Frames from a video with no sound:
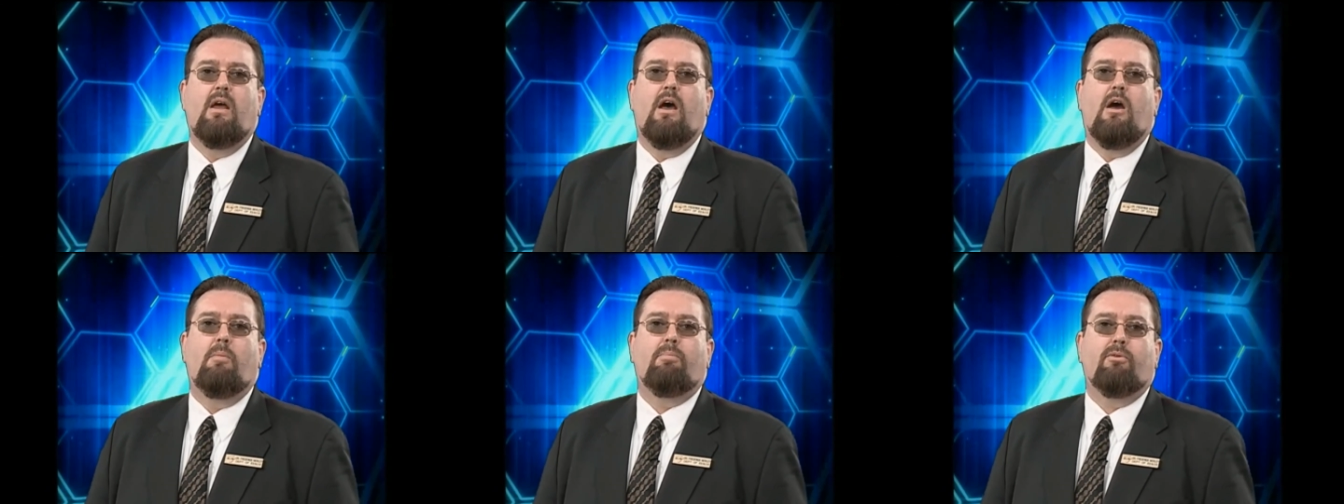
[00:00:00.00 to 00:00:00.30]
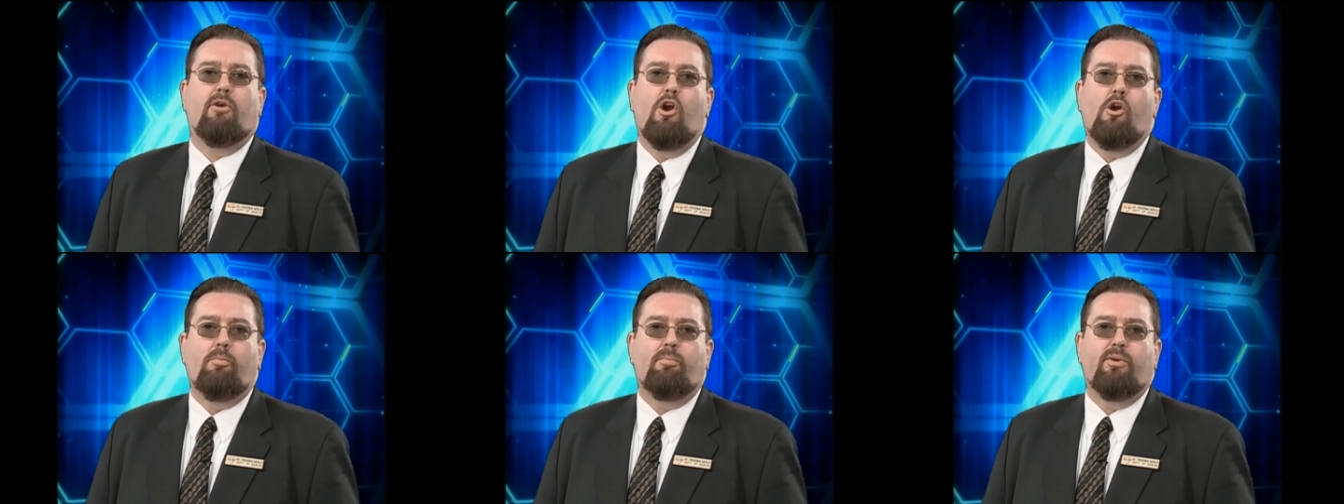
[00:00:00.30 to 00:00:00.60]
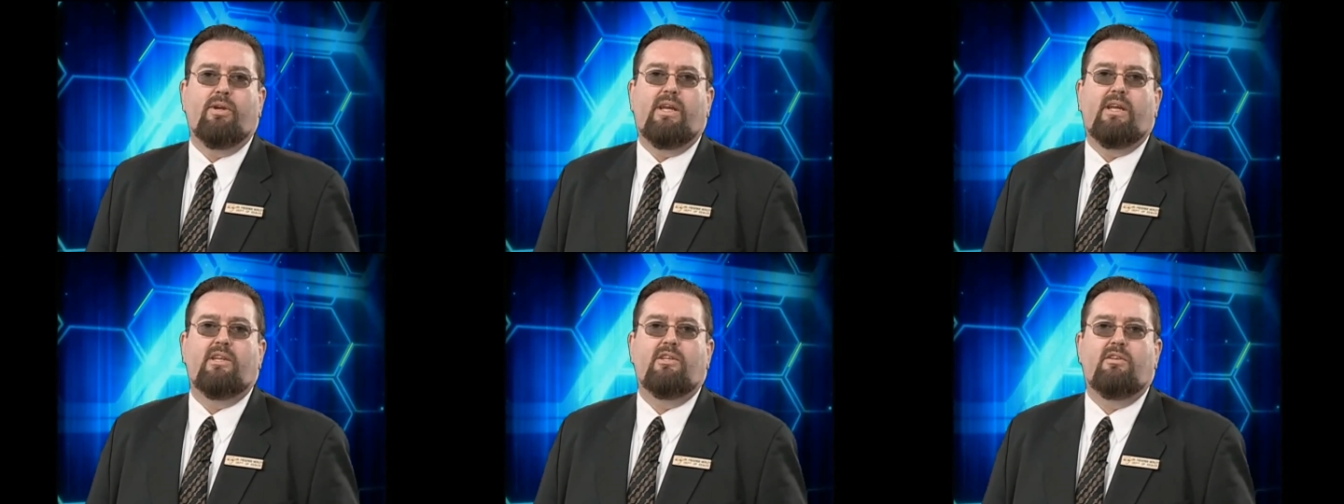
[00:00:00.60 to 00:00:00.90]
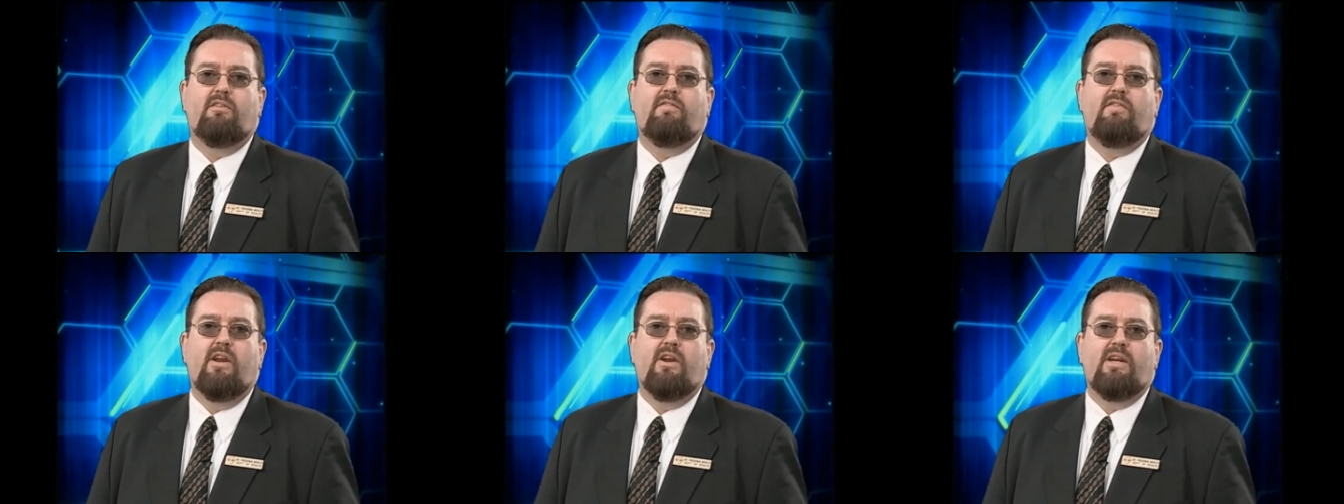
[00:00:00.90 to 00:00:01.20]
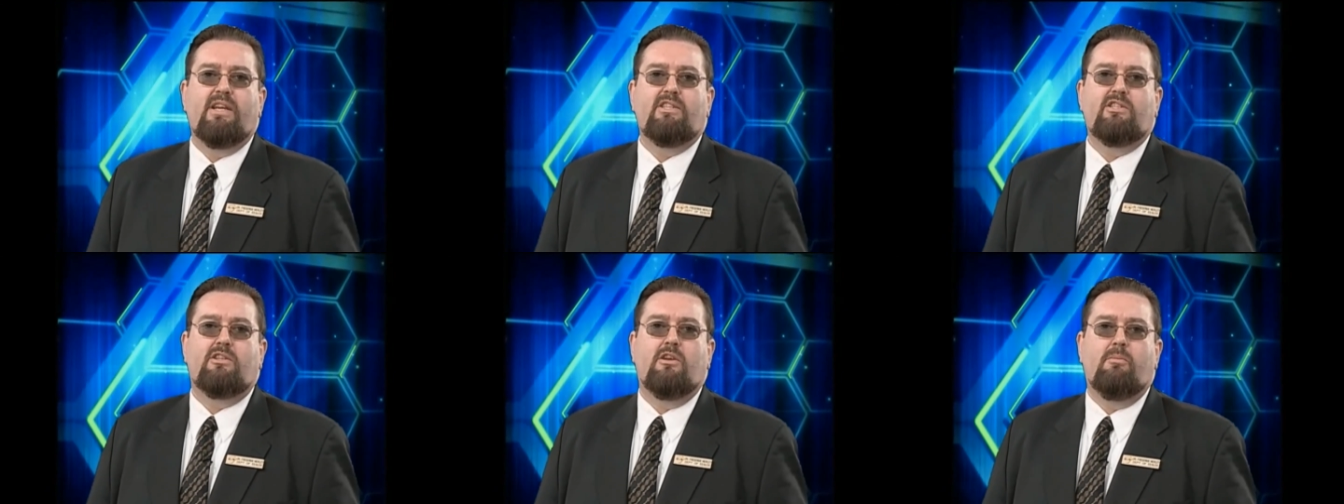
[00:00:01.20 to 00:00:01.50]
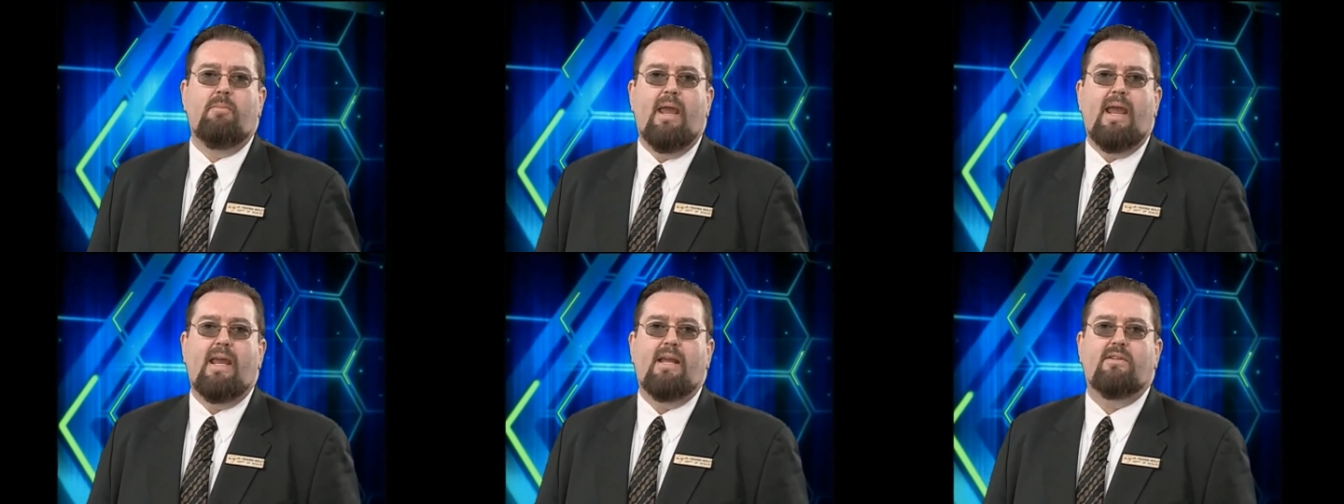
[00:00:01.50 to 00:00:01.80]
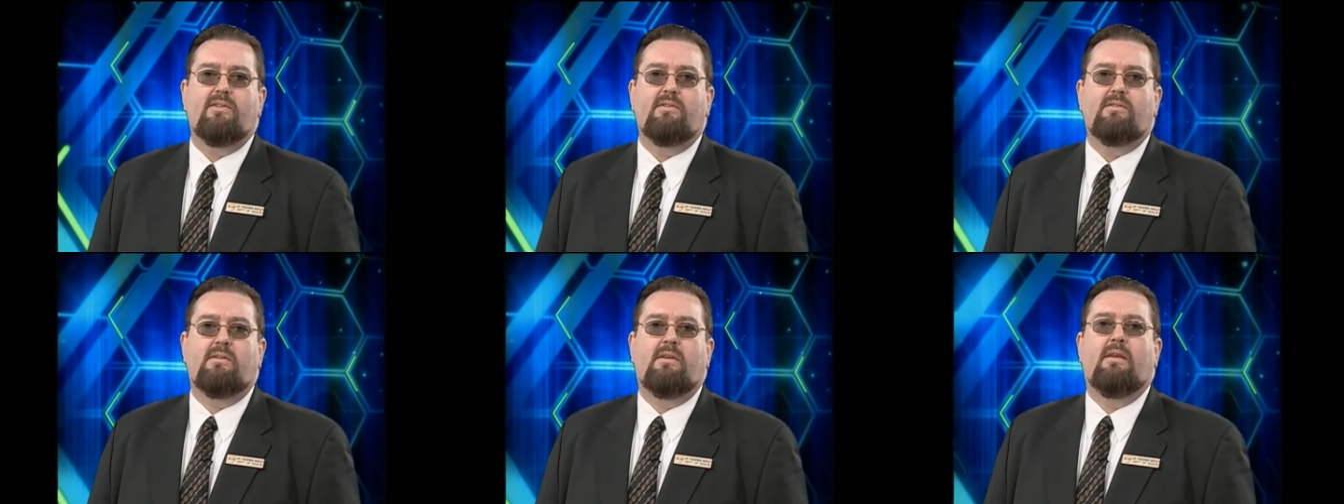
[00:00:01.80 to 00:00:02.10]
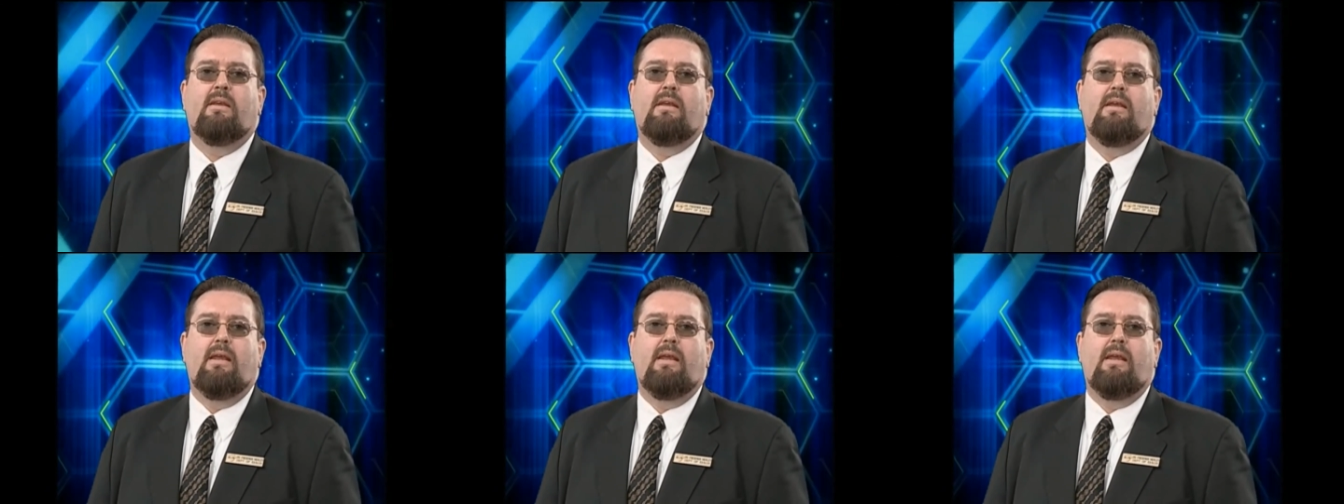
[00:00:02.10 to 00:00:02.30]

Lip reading: appropriate to various domains